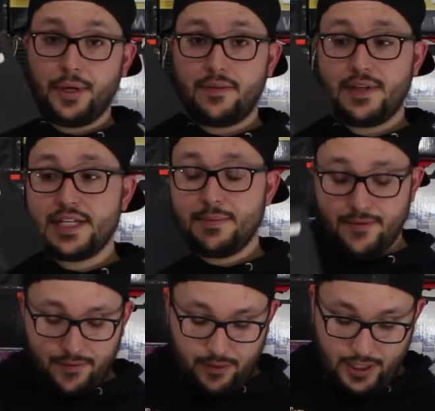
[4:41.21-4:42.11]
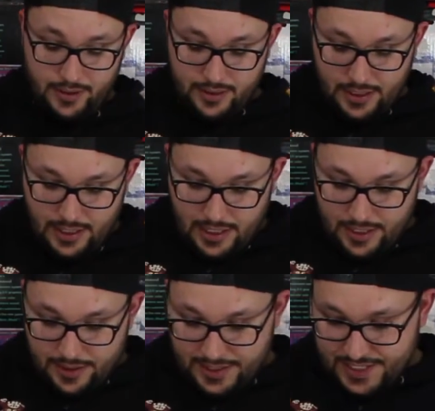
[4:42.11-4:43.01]
one of these before.
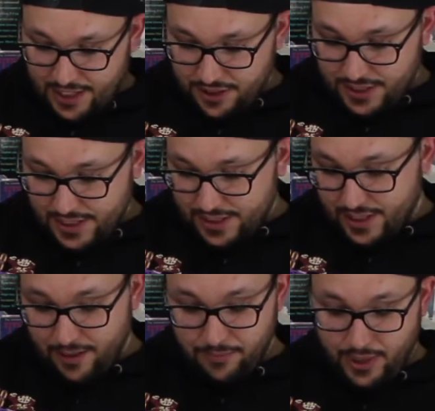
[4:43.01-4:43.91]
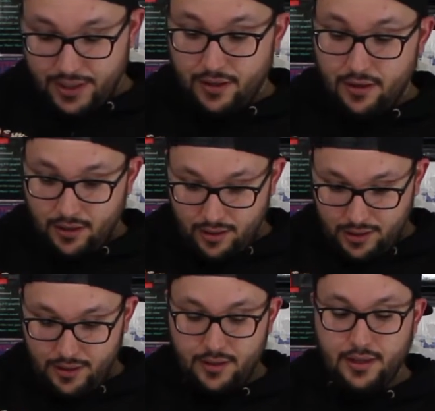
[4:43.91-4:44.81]
This actually did come with
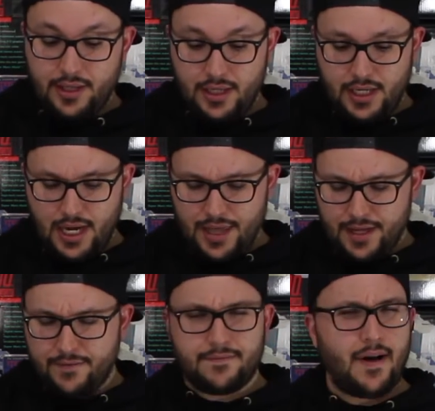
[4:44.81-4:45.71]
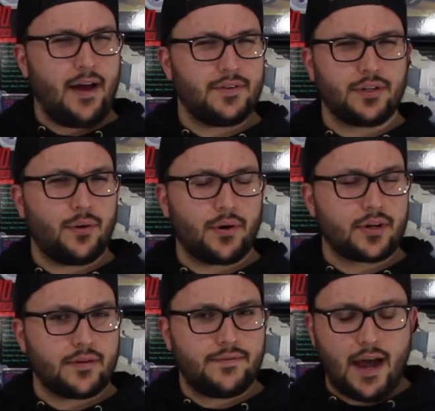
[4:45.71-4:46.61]
all the, I think, 5¼
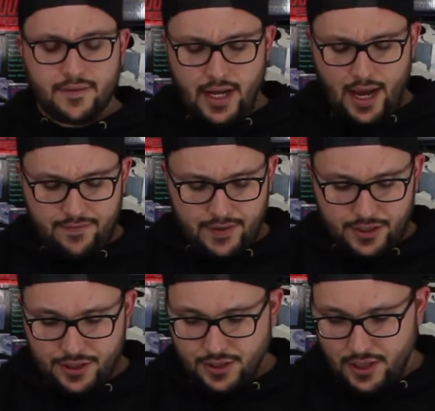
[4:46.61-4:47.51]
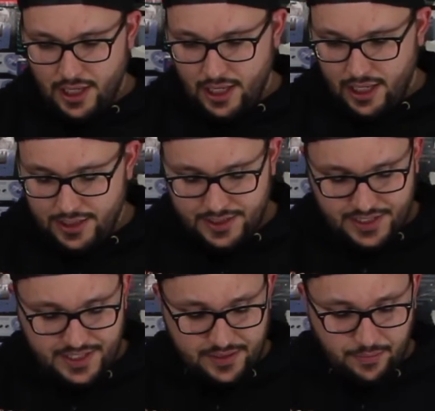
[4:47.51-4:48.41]
or 5½ inch
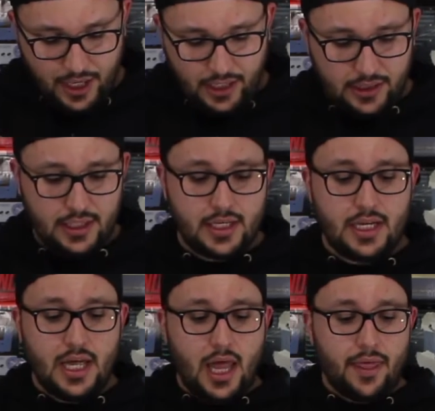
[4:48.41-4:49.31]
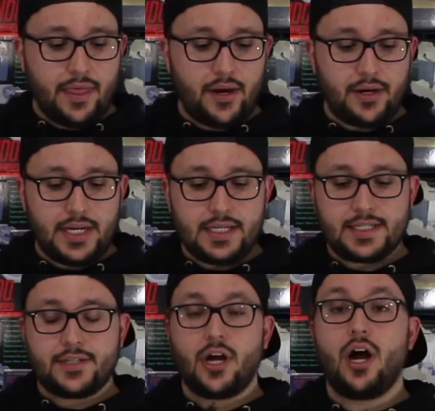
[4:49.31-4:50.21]
discs as well. There
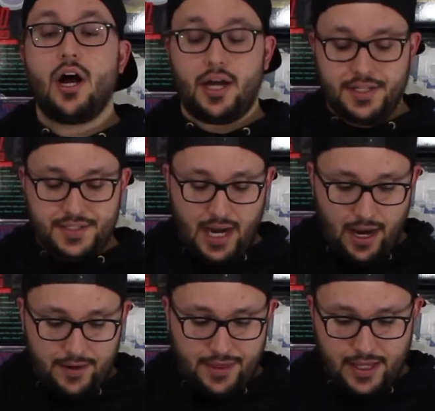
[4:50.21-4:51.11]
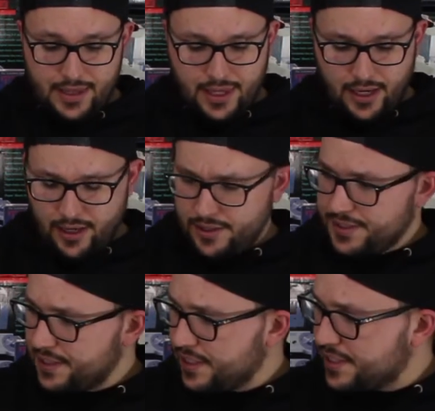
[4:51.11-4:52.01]
is tons. I think
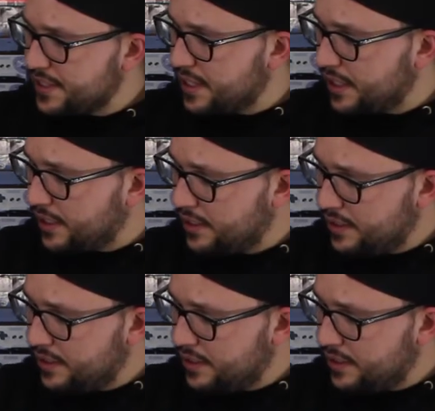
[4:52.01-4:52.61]
there's, let's see,